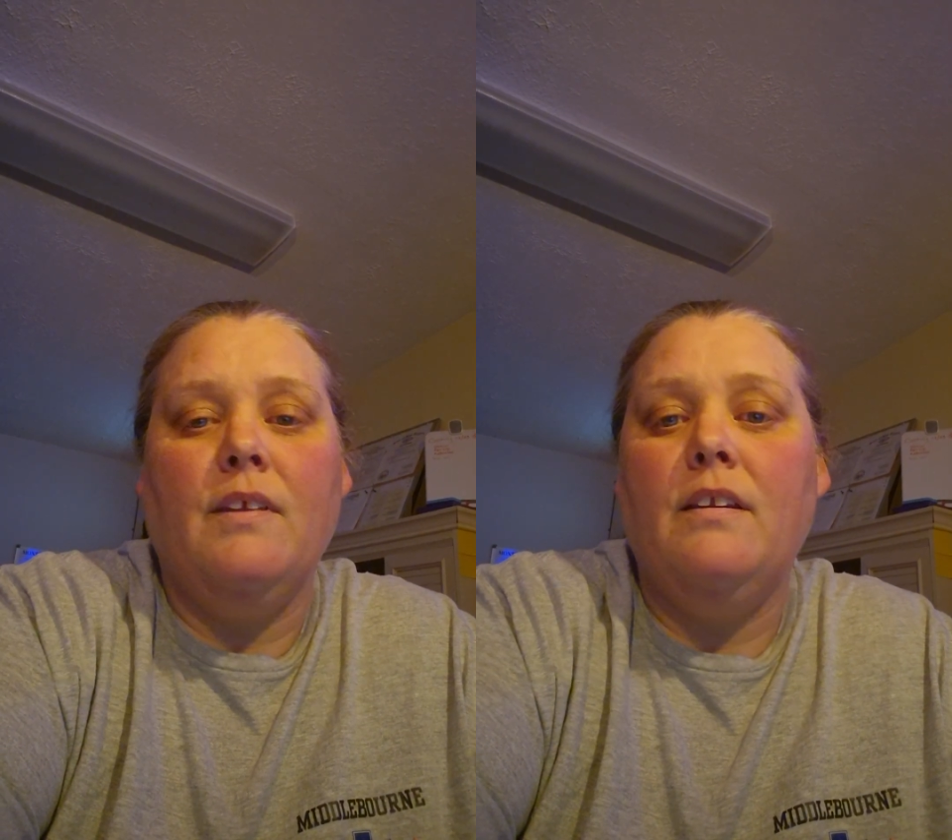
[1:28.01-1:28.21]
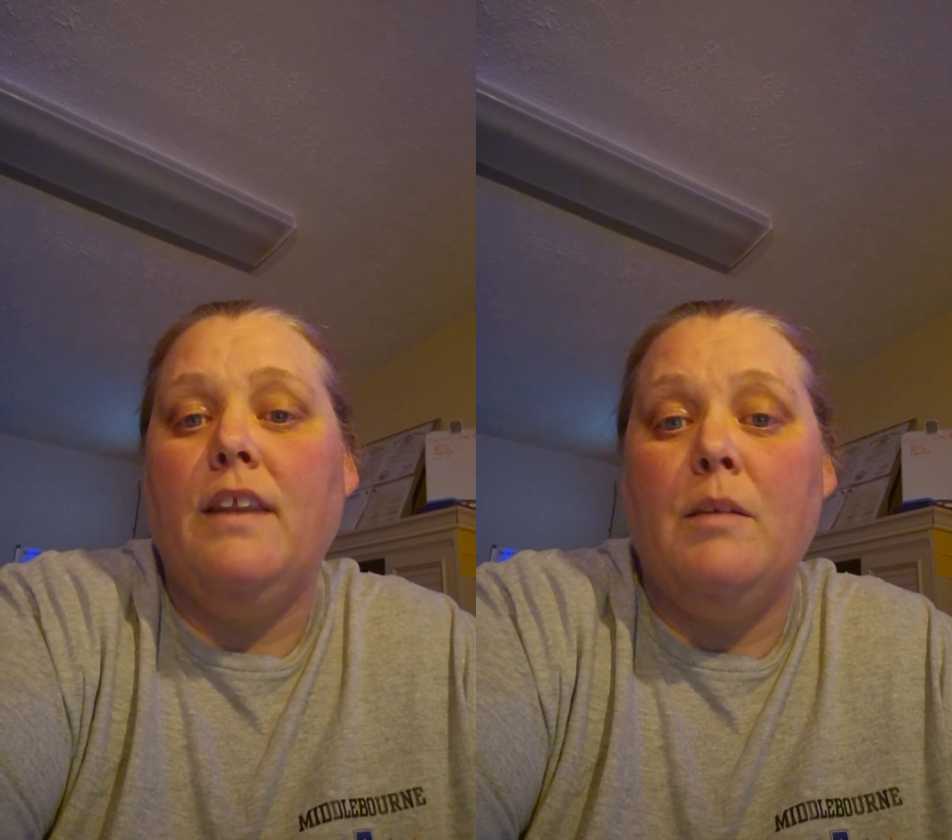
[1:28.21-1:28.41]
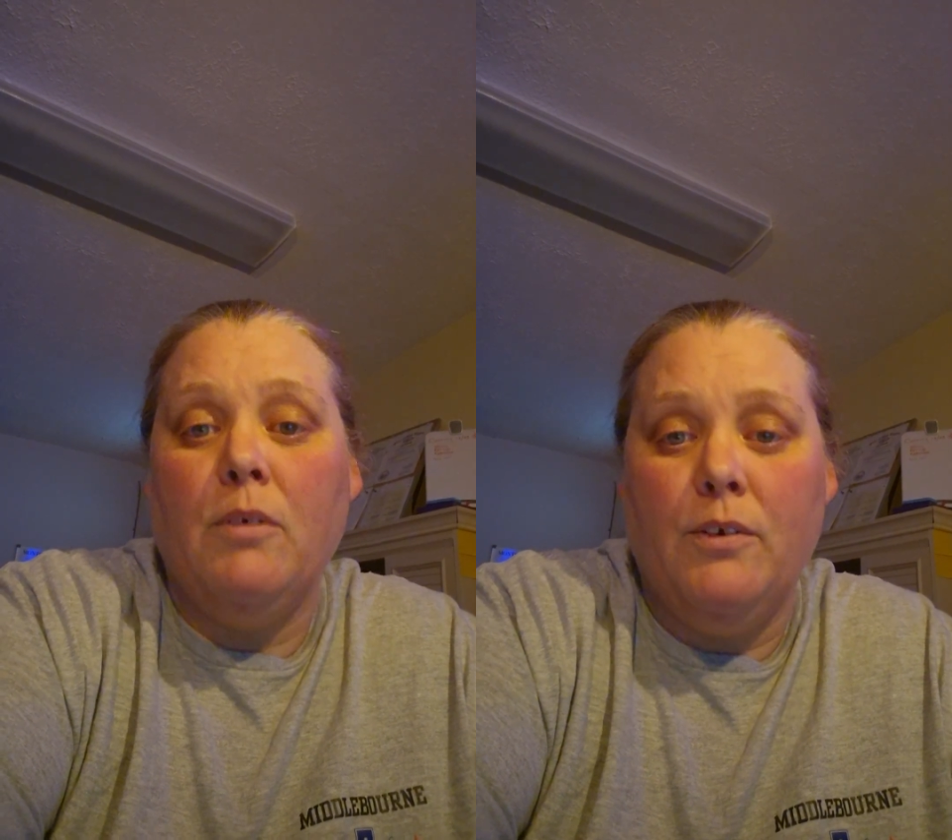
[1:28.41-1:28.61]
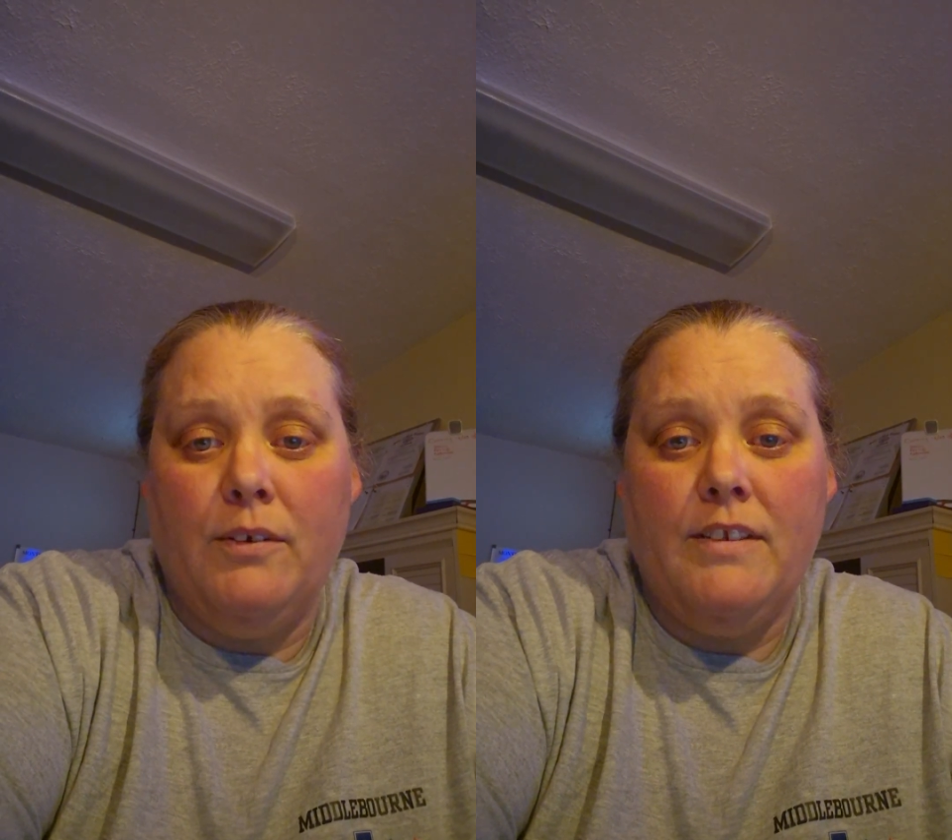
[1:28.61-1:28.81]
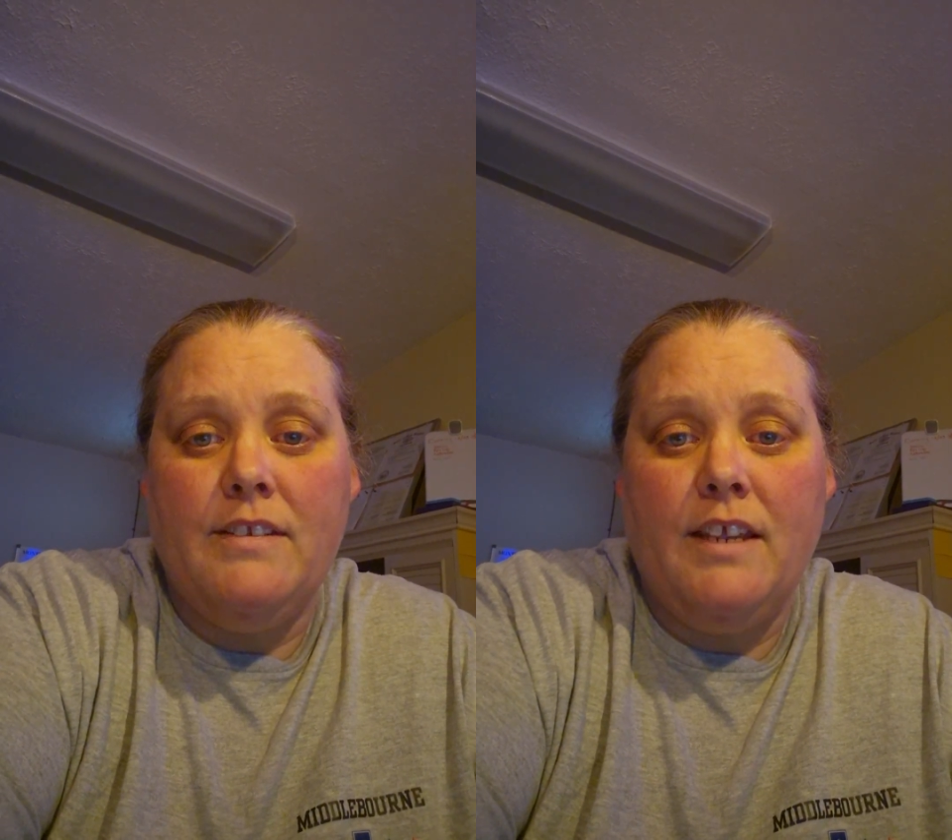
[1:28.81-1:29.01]
Neighborhood
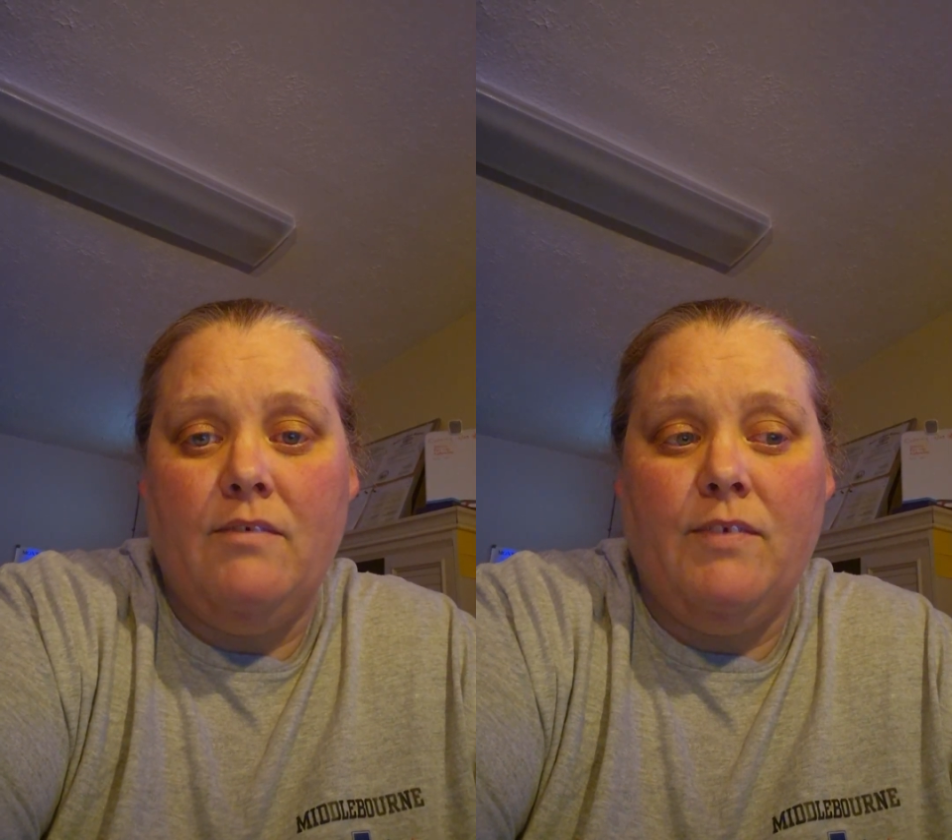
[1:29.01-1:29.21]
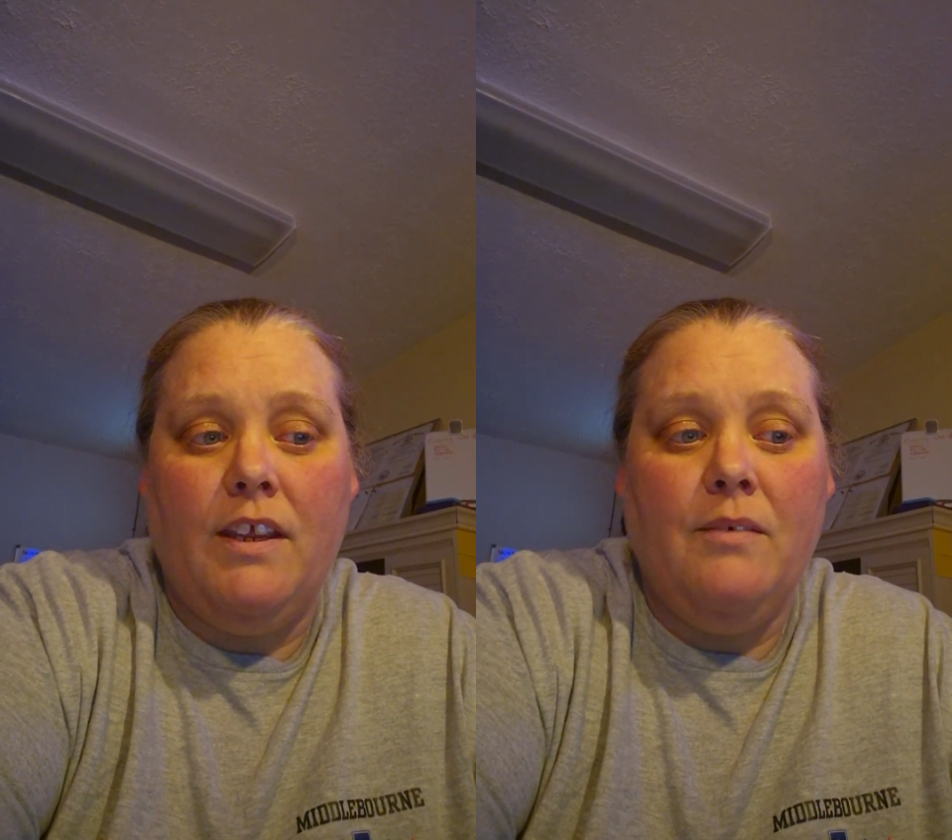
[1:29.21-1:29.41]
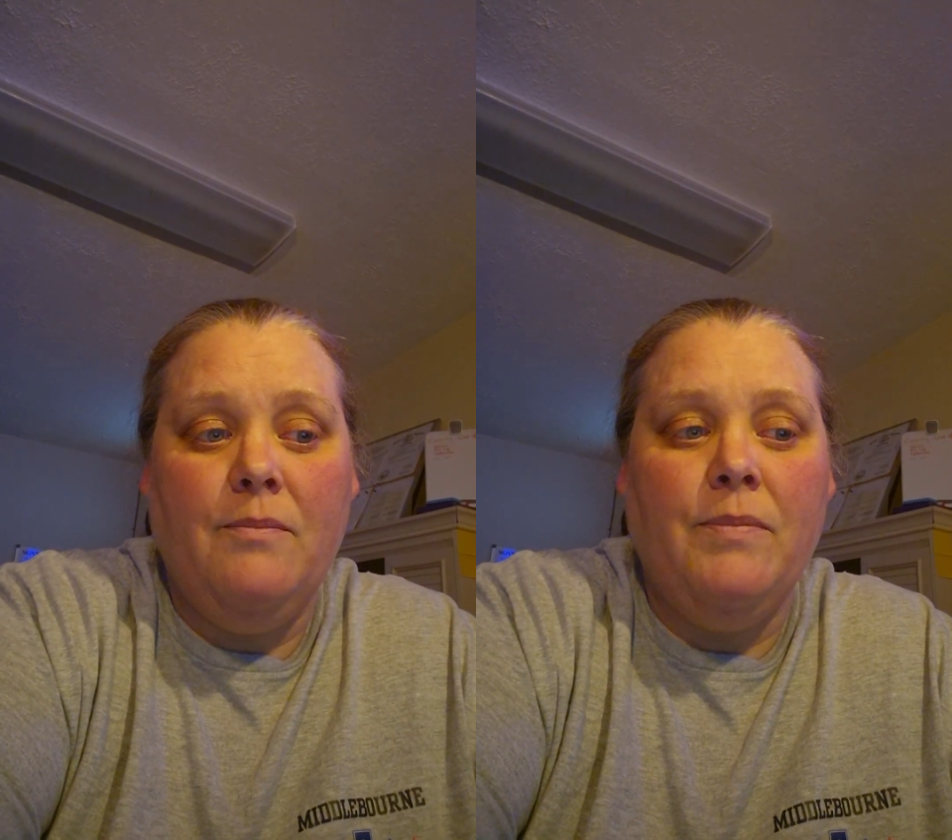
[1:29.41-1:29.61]
is safety.